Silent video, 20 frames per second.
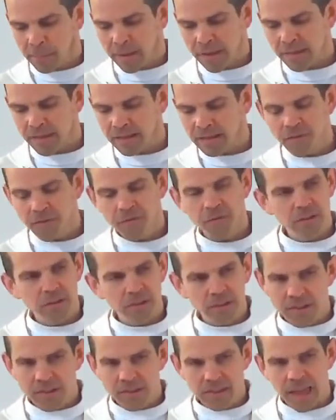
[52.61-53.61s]
It's a different
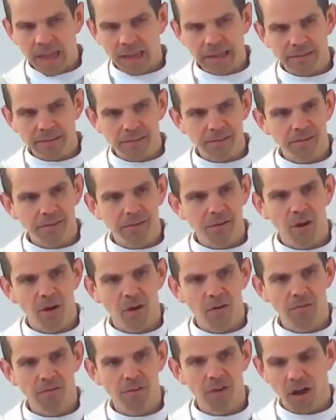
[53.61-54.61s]
state
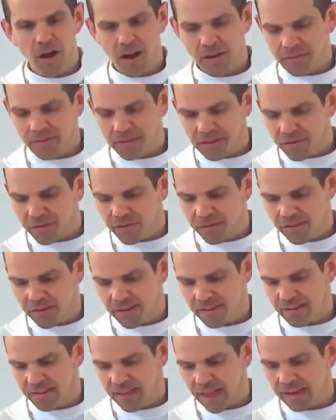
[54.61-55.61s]
of life, a different
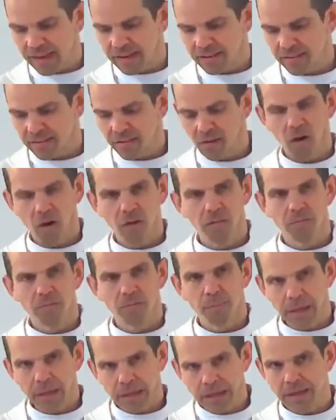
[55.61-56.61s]
state
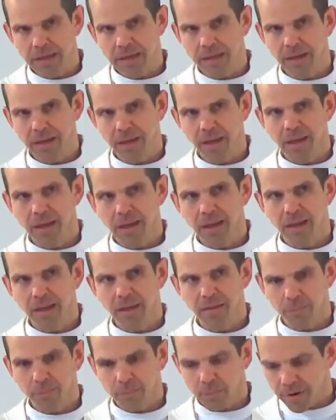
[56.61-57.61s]
of being
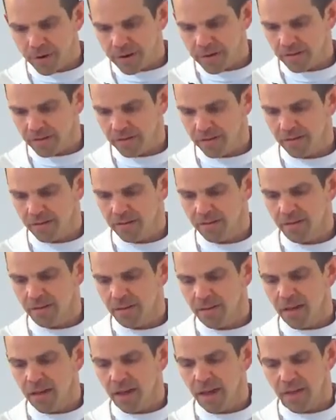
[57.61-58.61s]
in the presence
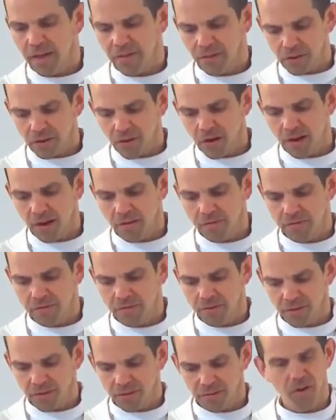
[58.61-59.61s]
and the life
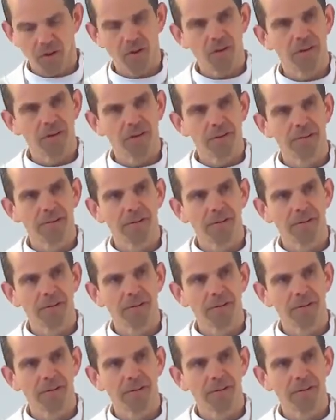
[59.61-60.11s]
of God.